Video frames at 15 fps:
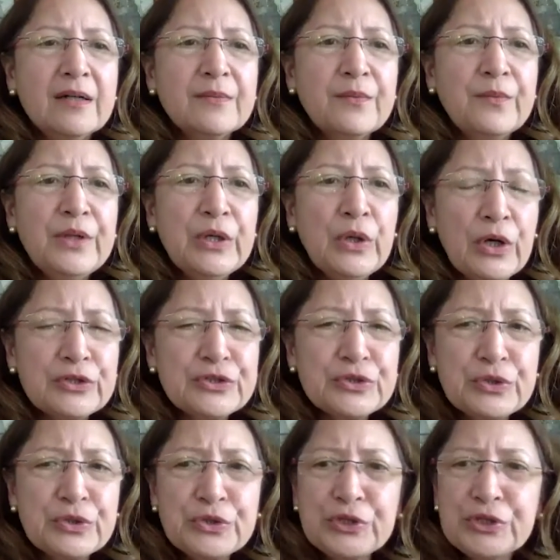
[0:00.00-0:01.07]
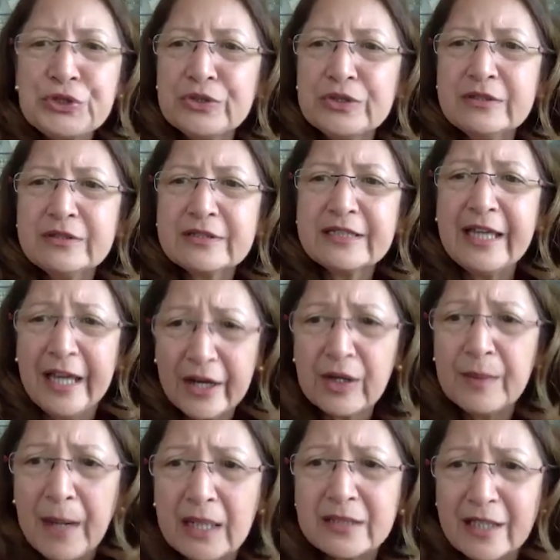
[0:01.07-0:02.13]
We also should care
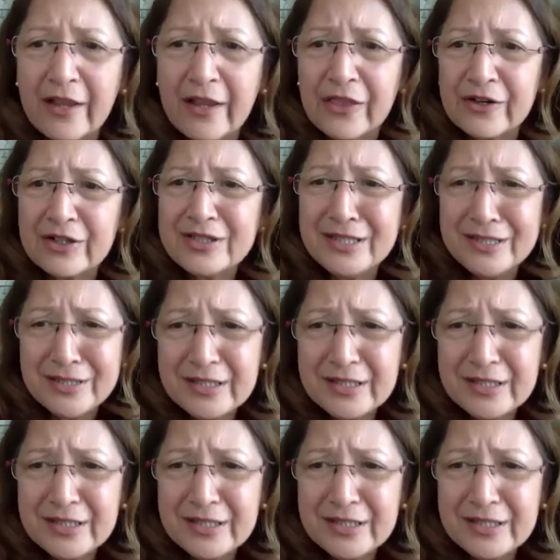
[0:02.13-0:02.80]
about others. This is